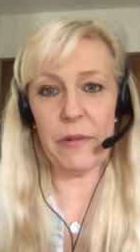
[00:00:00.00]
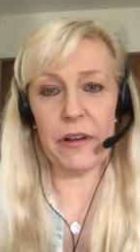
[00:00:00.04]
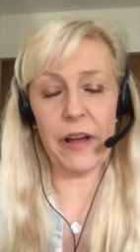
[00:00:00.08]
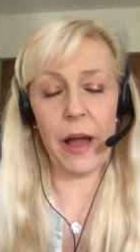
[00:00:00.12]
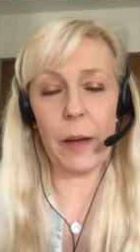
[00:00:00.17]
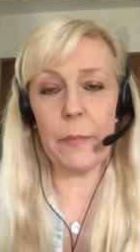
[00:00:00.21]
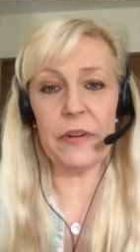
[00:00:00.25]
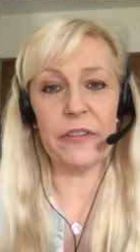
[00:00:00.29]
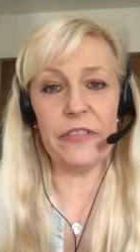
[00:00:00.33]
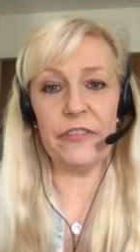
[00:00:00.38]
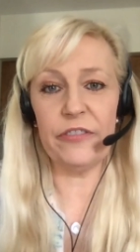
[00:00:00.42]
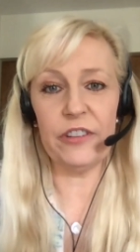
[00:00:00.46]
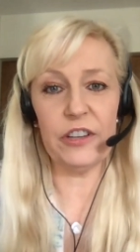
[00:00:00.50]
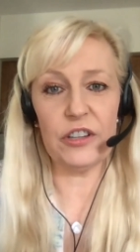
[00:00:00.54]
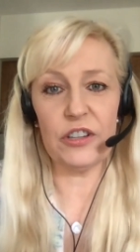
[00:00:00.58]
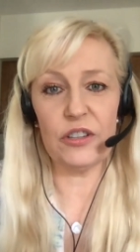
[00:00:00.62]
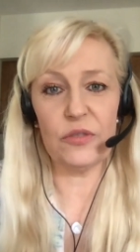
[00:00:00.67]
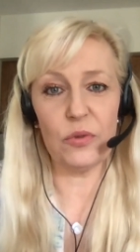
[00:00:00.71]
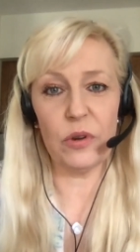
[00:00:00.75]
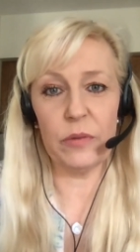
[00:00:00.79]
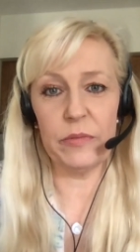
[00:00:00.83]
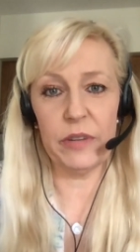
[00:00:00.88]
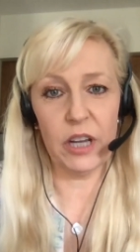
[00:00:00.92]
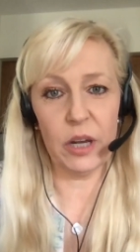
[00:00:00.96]
I'm a, I'm a
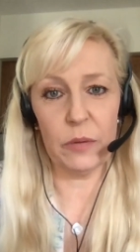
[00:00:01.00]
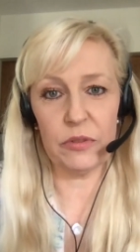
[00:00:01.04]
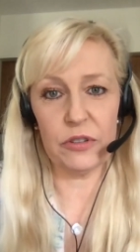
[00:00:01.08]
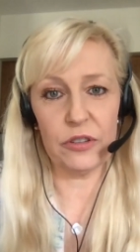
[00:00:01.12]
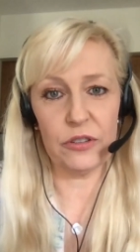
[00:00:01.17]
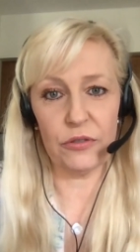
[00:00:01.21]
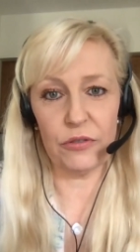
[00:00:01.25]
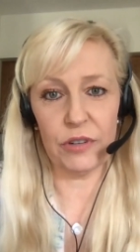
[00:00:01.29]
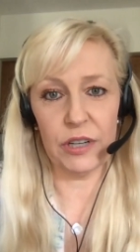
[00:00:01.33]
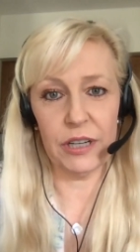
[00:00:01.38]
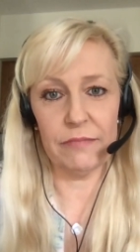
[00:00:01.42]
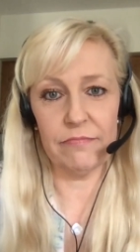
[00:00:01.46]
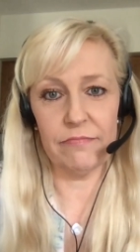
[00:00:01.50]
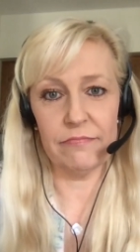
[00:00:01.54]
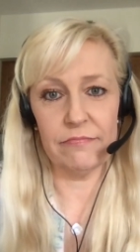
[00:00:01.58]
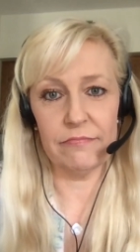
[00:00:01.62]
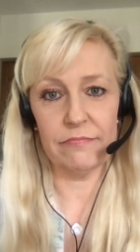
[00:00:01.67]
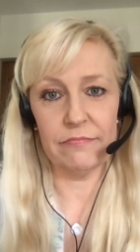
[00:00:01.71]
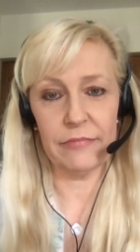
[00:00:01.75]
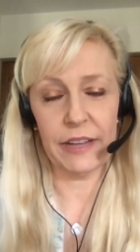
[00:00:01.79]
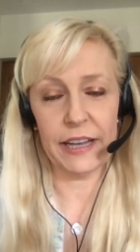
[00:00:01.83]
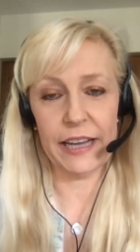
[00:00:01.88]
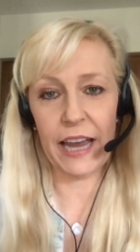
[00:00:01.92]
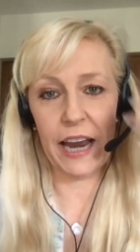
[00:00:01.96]
fish swimming upstream.
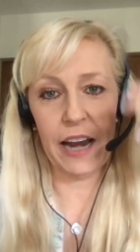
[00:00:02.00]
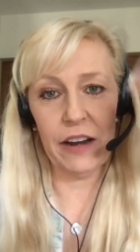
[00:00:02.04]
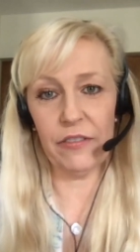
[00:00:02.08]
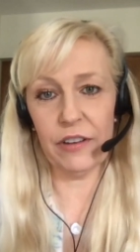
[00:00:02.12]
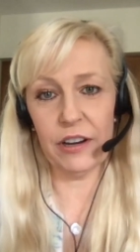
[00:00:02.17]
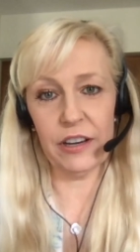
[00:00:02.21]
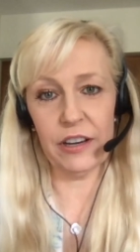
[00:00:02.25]
Like